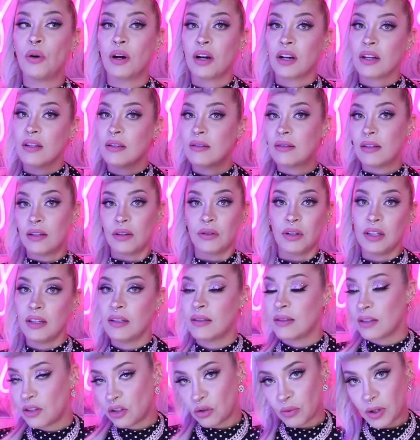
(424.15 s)
are considering
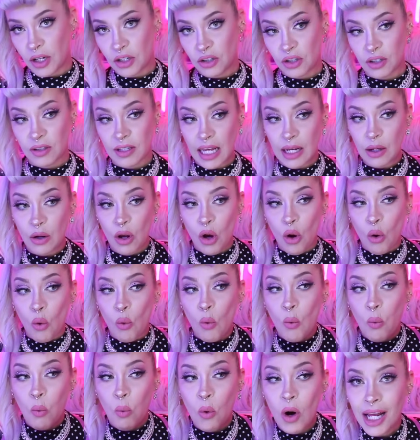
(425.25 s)
these situations and
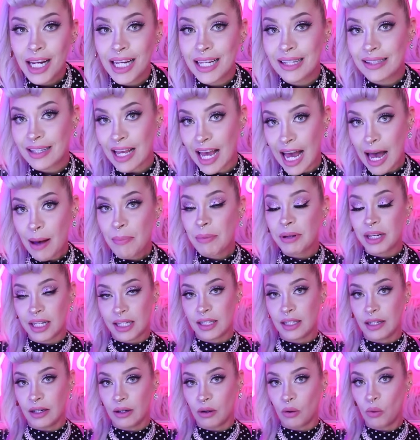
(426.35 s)
what is happening
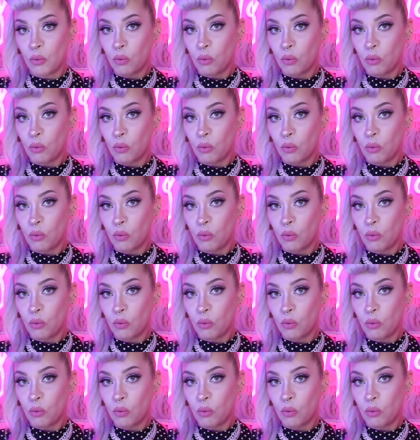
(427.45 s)
here.